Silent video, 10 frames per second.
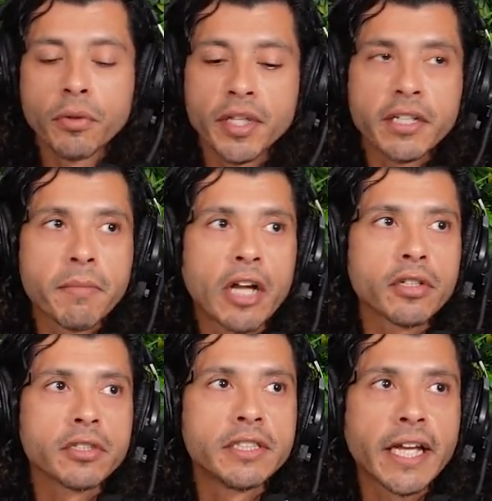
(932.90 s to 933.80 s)
So think
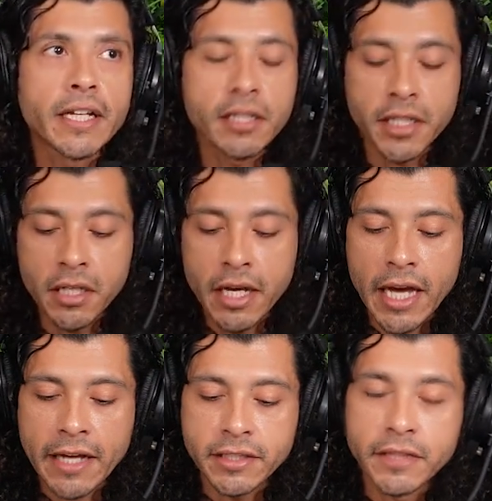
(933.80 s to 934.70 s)
about your
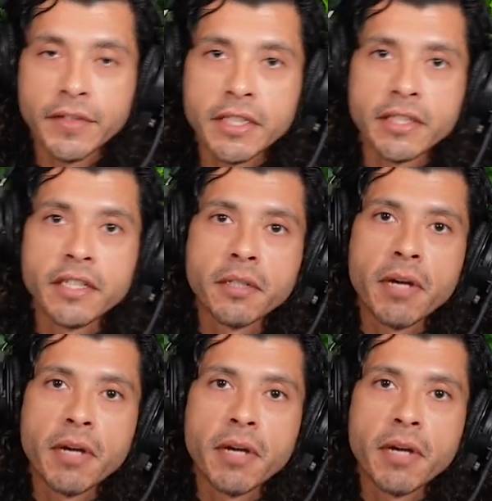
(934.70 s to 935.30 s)
daily activities.